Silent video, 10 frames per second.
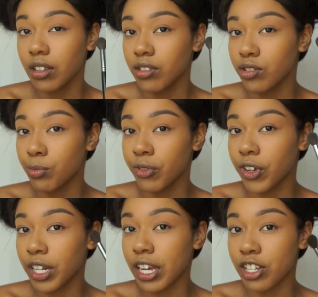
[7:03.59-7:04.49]
Super
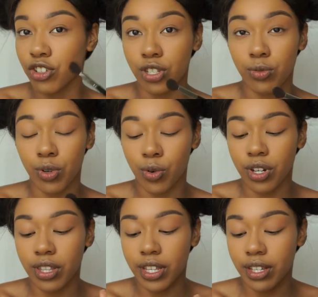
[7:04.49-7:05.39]
funny, I just
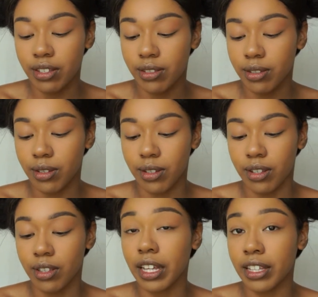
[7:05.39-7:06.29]
recorded this,
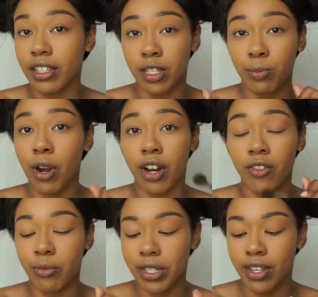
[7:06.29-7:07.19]
like this part
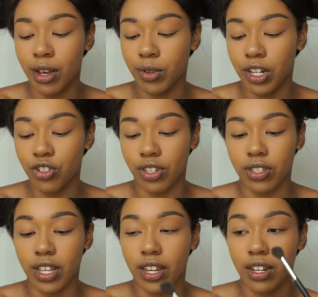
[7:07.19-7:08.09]
of me saying what I
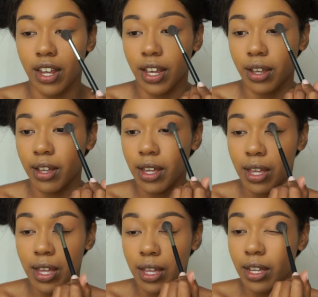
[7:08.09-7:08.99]
just said, and
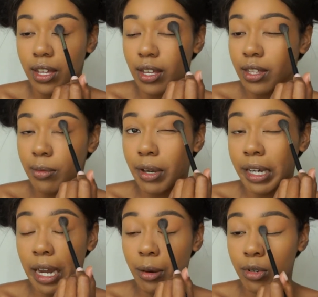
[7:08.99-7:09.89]
then my
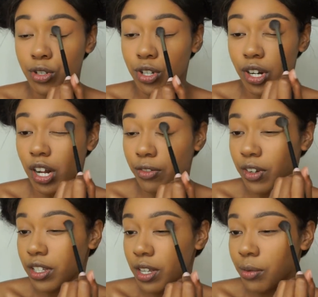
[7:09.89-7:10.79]
camera shut off
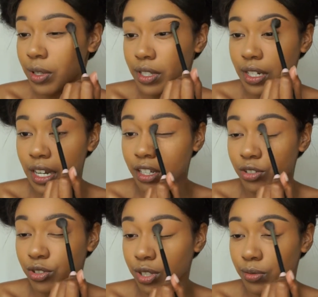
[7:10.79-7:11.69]
because I wasn't
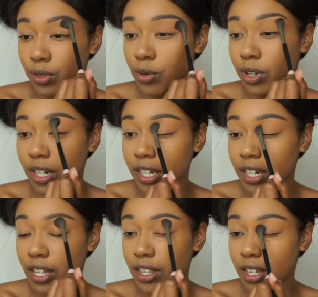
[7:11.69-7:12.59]
actually recording
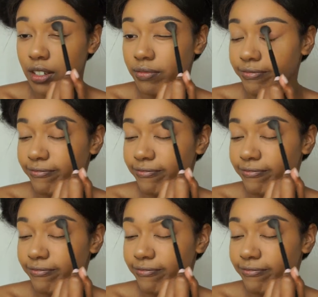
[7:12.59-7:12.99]
anything.